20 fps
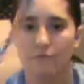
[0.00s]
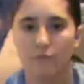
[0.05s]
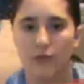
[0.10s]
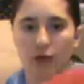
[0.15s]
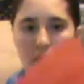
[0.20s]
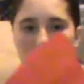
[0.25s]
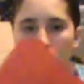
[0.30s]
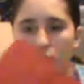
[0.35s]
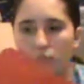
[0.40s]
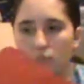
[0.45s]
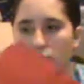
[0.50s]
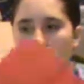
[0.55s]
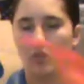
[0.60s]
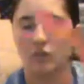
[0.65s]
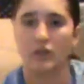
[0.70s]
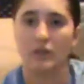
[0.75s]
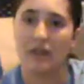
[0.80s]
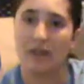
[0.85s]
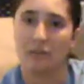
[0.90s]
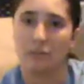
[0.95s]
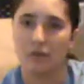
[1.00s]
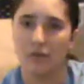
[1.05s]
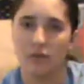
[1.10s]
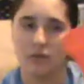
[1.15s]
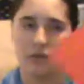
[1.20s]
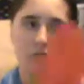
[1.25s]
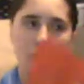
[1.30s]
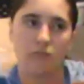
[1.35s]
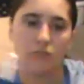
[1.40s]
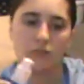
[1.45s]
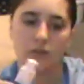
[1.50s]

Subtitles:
You can label them.